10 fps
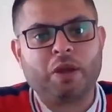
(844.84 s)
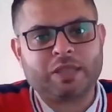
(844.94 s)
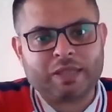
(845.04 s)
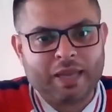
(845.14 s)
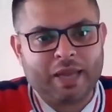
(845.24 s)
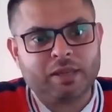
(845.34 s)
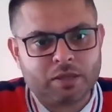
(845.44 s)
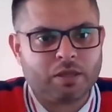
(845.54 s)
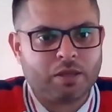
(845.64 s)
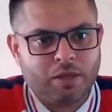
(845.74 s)
at the end,
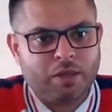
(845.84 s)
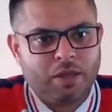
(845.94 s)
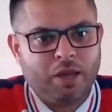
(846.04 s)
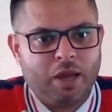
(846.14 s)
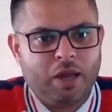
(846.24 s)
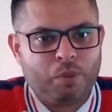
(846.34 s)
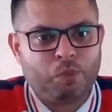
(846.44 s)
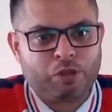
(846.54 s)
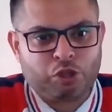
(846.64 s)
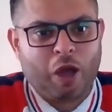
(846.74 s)

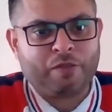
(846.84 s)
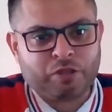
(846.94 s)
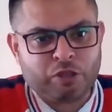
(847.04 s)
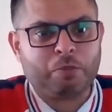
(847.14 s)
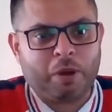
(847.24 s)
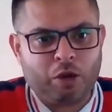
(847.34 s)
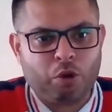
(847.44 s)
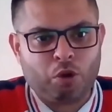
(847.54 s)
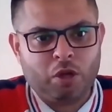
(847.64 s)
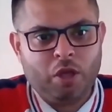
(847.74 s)
which you have to do by
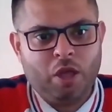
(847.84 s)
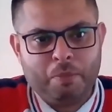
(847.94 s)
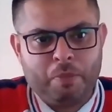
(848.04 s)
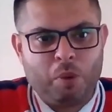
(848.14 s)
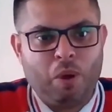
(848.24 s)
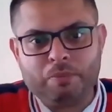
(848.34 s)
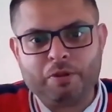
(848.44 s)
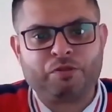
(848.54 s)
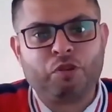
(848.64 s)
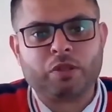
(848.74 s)
law. But
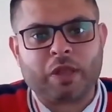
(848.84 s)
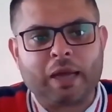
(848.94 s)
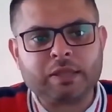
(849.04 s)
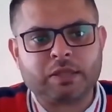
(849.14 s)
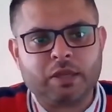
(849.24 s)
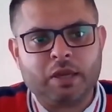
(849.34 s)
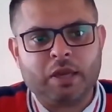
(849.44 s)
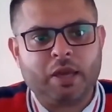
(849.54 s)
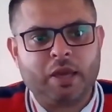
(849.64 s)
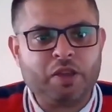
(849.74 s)
before that,
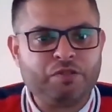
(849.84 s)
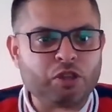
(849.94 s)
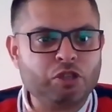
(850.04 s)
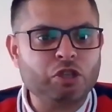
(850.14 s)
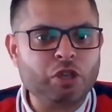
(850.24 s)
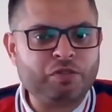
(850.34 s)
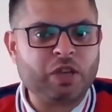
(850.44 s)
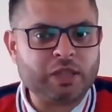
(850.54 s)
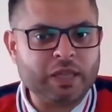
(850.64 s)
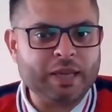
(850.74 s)
if you
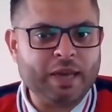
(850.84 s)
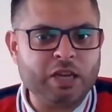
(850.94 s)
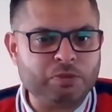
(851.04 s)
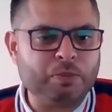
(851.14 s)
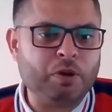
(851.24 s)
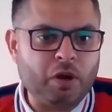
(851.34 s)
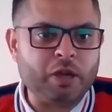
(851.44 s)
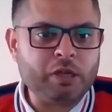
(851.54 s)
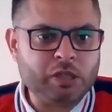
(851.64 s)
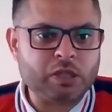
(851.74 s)
get the engagement
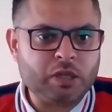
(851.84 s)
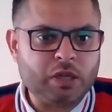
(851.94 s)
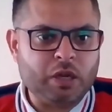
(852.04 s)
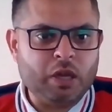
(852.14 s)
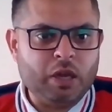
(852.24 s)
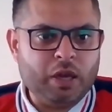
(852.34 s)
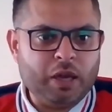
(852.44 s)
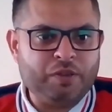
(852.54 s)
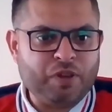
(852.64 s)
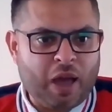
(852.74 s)
right,
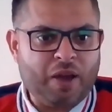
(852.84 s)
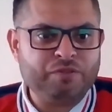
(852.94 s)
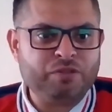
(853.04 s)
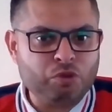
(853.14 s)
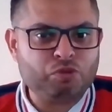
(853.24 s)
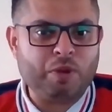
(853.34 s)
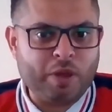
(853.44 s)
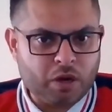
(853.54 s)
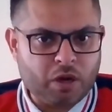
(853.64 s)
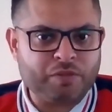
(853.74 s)
if you have those
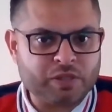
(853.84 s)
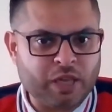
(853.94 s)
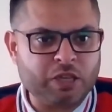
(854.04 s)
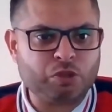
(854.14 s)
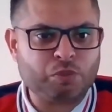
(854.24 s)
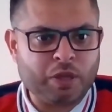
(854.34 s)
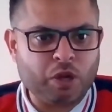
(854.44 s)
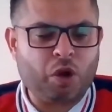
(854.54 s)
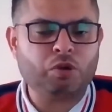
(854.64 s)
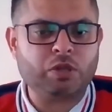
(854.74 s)
real conversations where you're
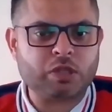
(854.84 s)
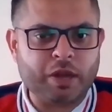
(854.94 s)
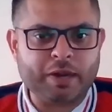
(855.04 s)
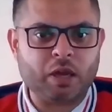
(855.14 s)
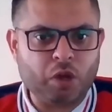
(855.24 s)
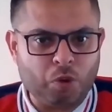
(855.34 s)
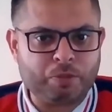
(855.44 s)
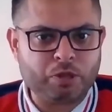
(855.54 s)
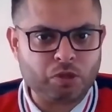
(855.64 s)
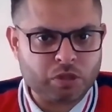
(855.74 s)
co-designing and
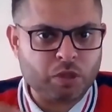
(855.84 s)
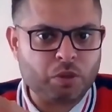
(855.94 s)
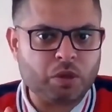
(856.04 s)
co-producing